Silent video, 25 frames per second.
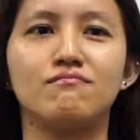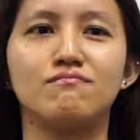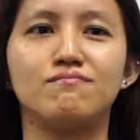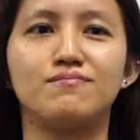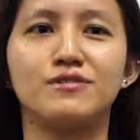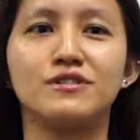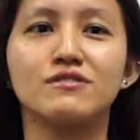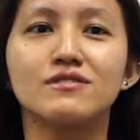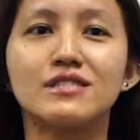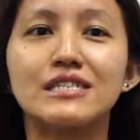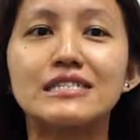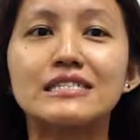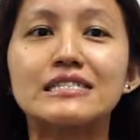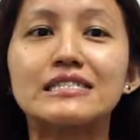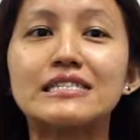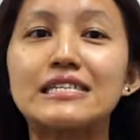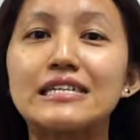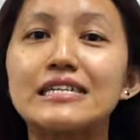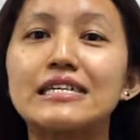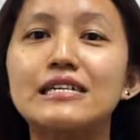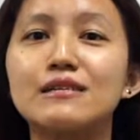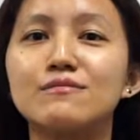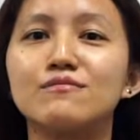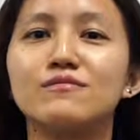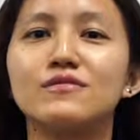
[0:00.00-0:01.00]
building
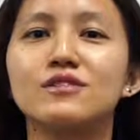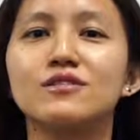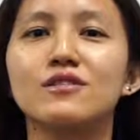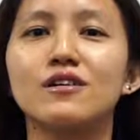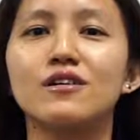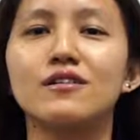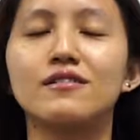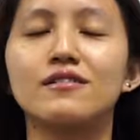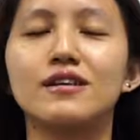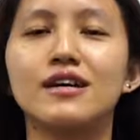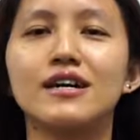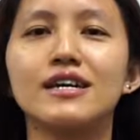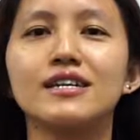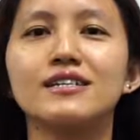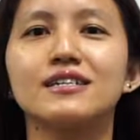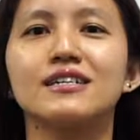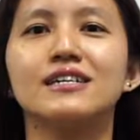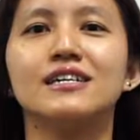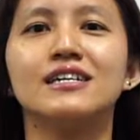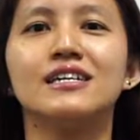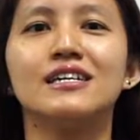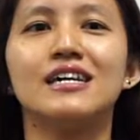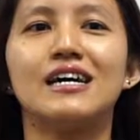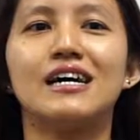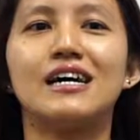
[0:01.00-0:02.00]
teams, all right,
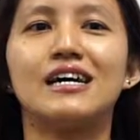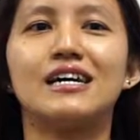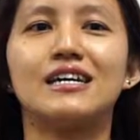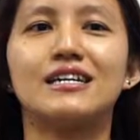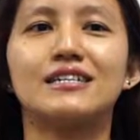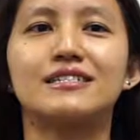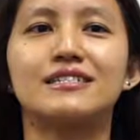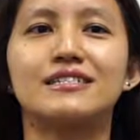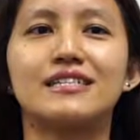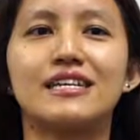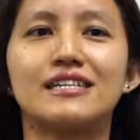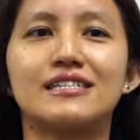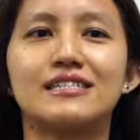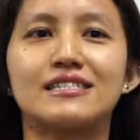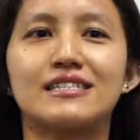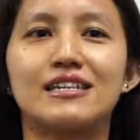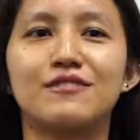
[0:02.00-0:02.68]
there's